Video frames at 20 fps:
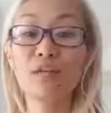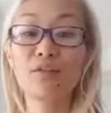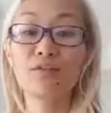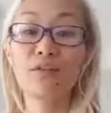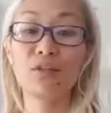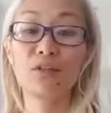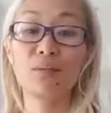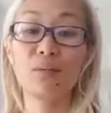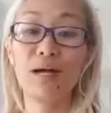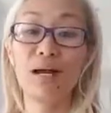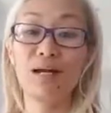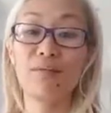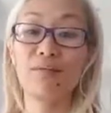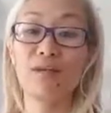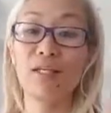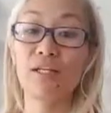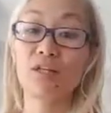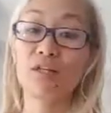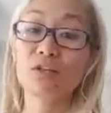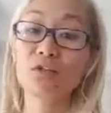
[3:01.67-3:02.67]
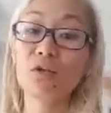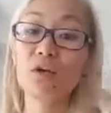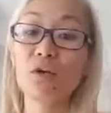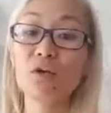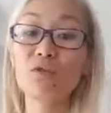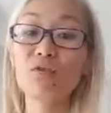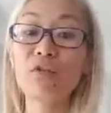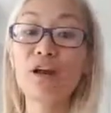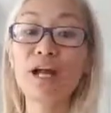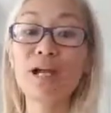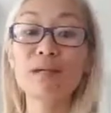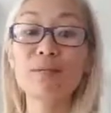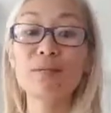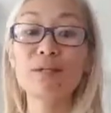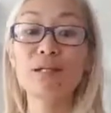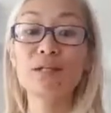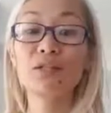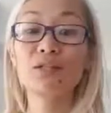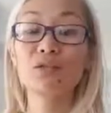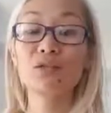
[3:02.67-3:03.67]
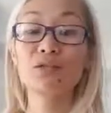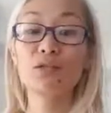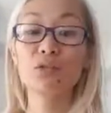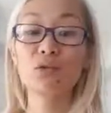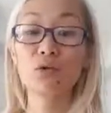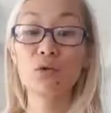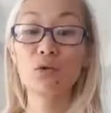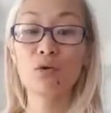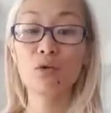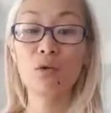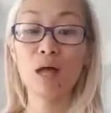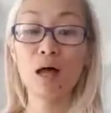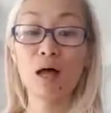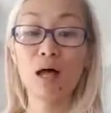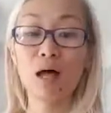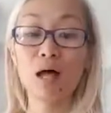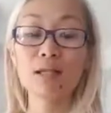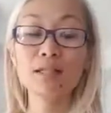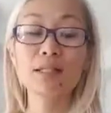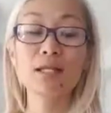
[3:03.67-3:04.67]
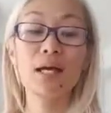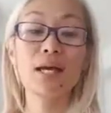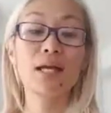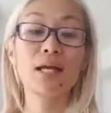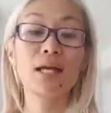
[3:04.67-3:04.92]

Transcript: if you have any soul fragments or soul loss.